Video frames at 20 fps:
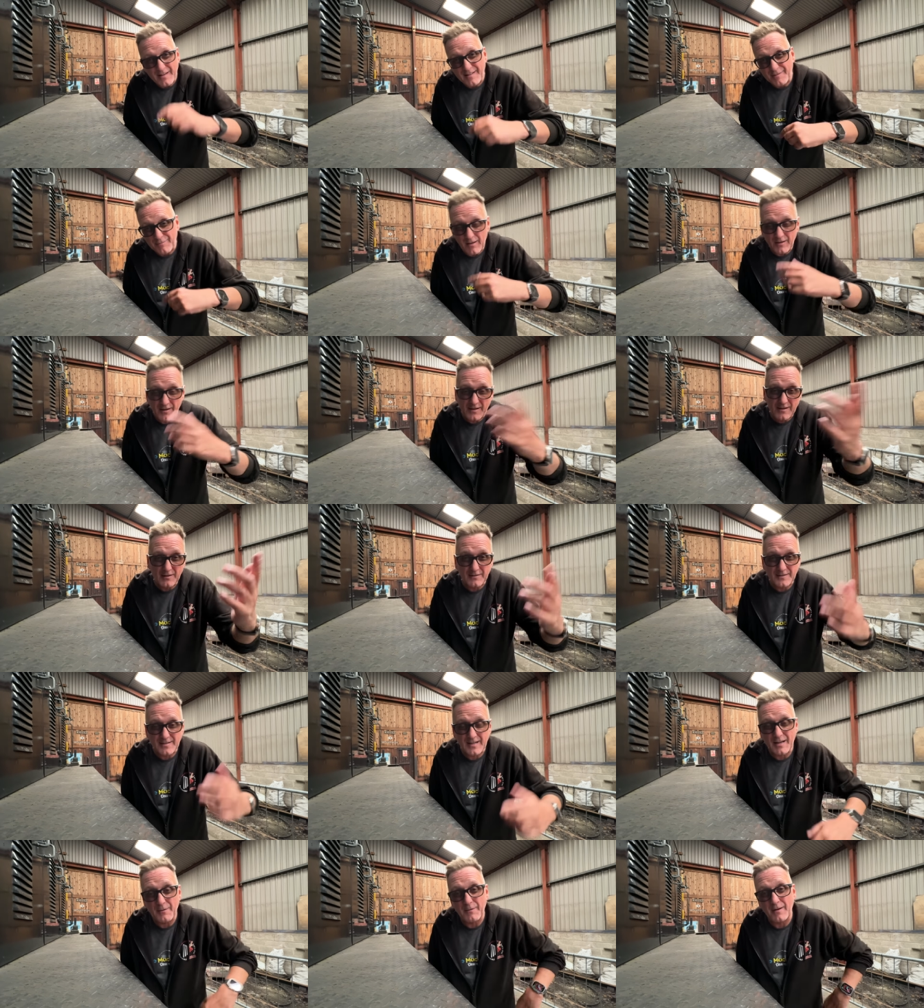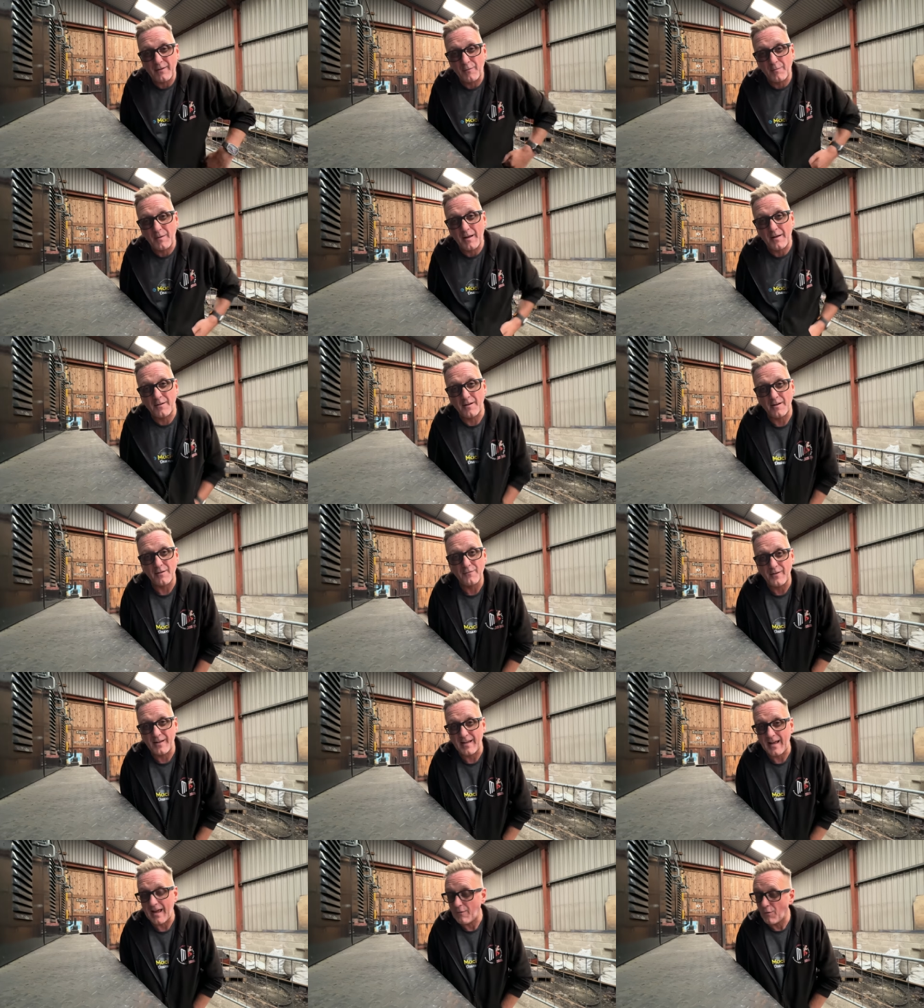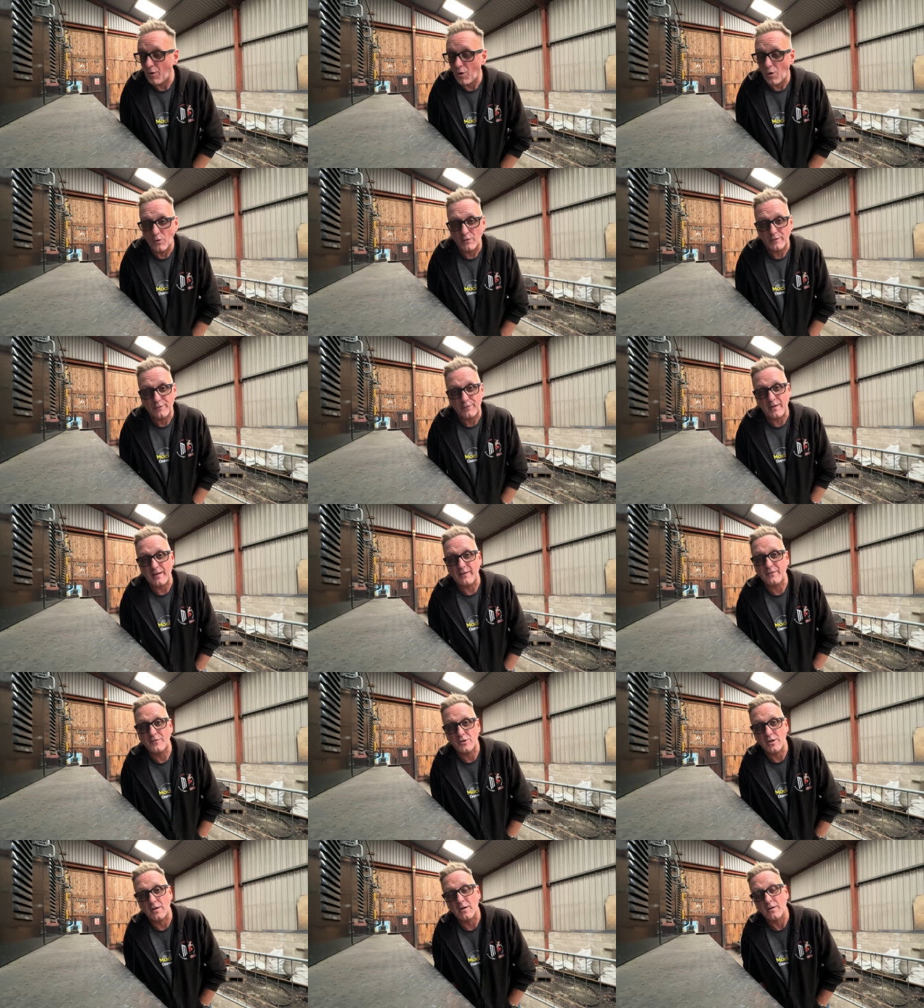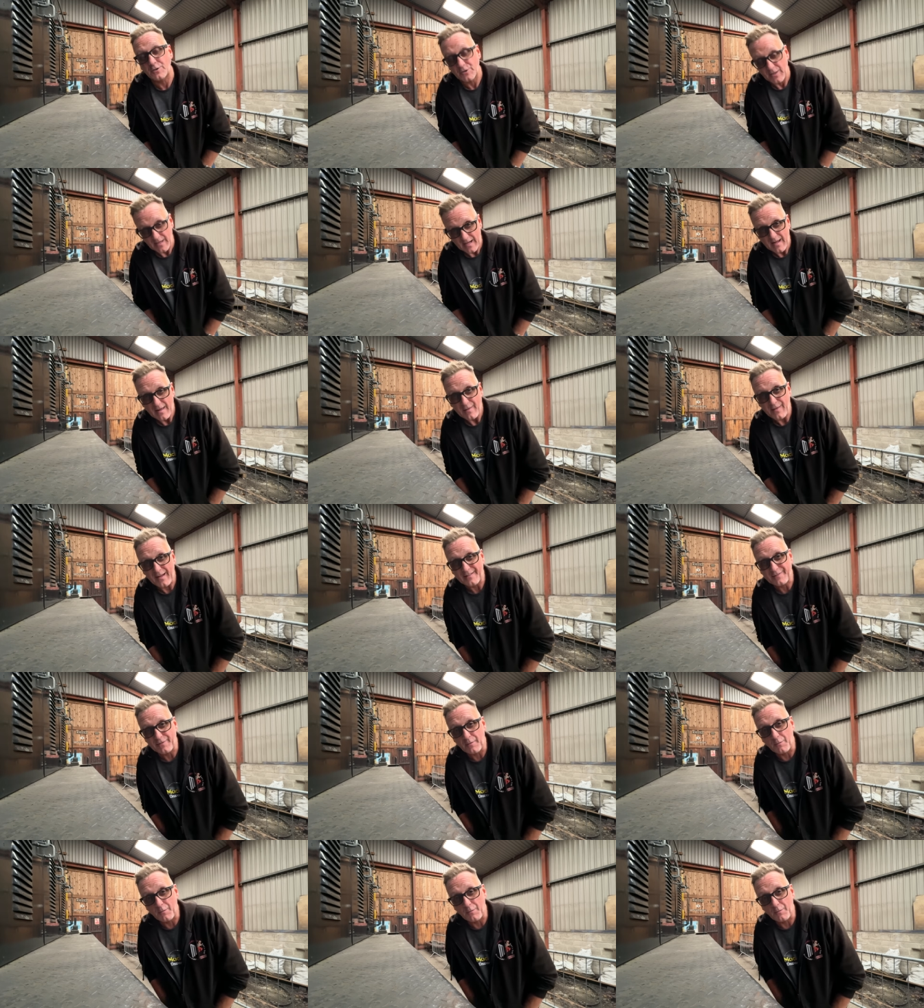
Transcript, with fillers: as well and it'll tell you when I've uploaded a video, all free of charge. Thanks for